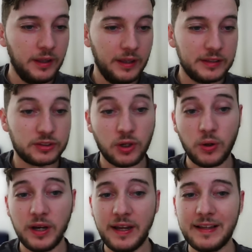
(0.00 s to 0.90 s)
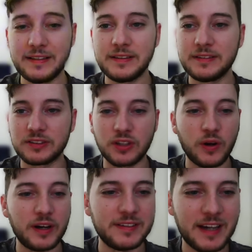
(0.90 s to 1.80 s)
So let's go
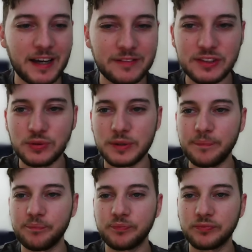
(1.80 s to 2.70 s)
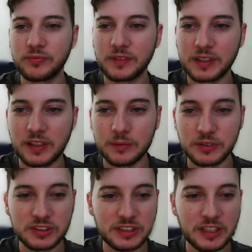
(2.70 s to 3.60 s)
ahead and dive into it. You can
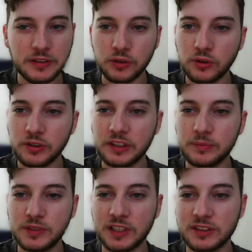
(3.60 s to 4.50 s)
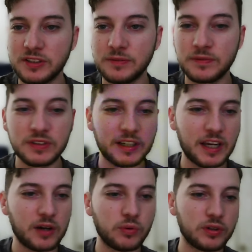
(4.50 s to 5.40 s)
see here the learning objectives. I
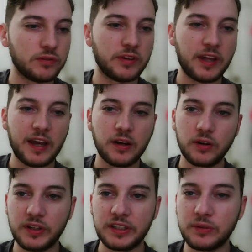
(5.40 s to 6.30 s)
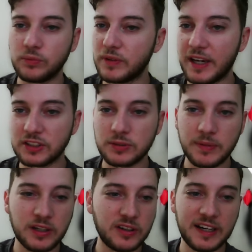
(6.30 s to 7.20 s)
kind of went over that already.
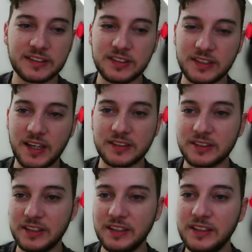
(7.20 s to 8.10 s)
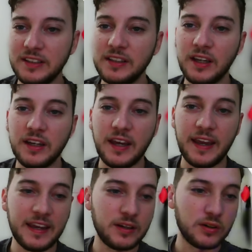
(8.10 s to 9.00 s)
XML, XXE,
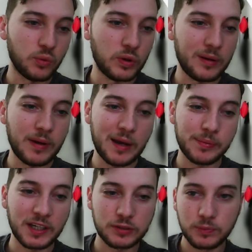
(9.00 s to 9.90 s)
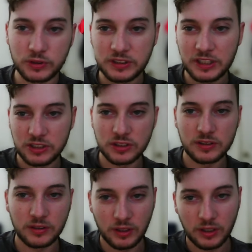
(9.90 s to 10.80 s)
and web app exploitation
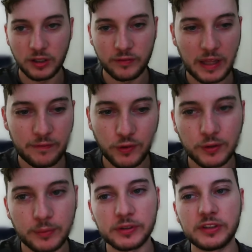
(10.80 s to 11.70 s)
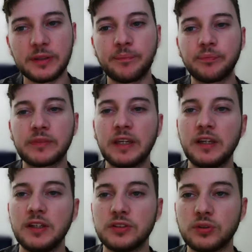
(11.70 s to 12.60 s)
of that vulnerability.
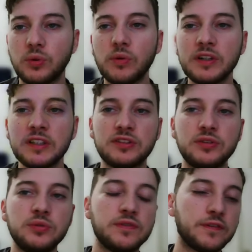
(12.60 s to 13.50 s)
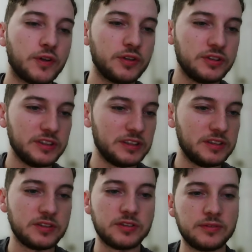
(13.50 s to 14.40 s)
So what we're going to do first
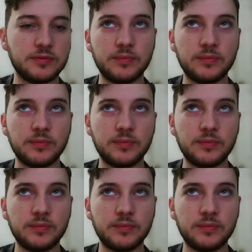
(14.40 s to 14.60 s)
is